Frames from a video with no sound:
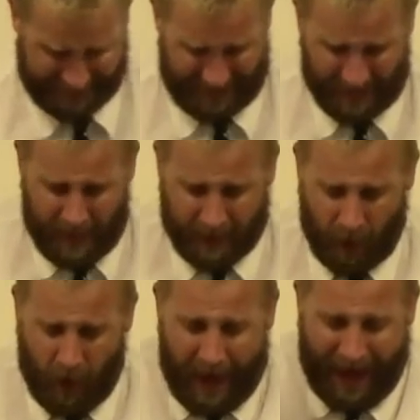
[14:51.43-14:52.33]
He's saying, you
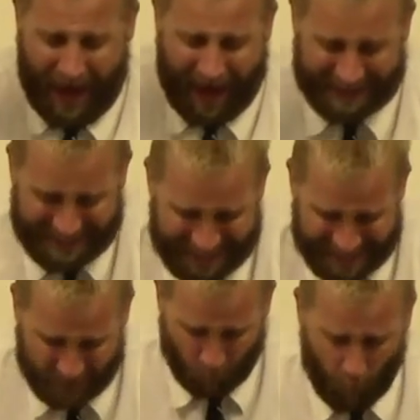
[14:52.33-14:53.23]
know, I, I
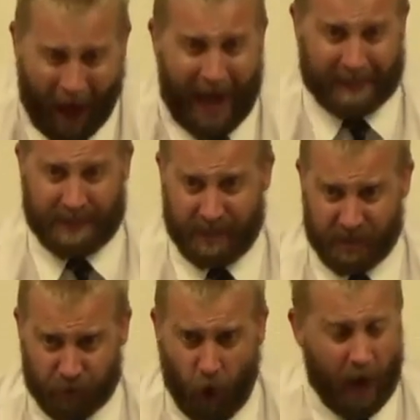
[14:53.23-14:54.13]
didn't want to
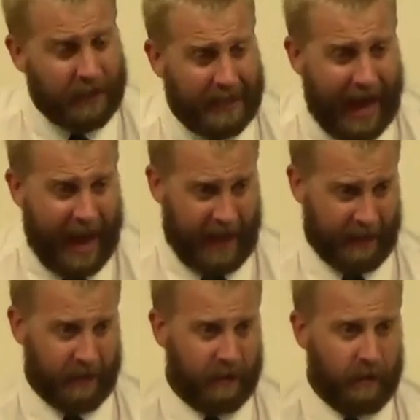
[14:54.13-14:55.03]
destroy the
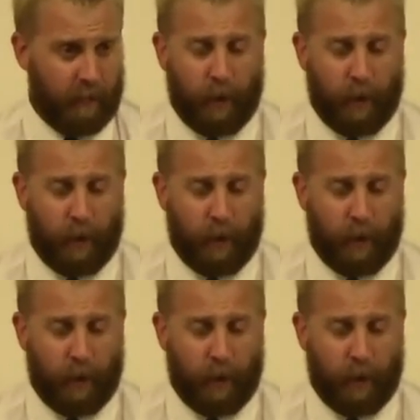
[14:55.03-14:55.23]
land.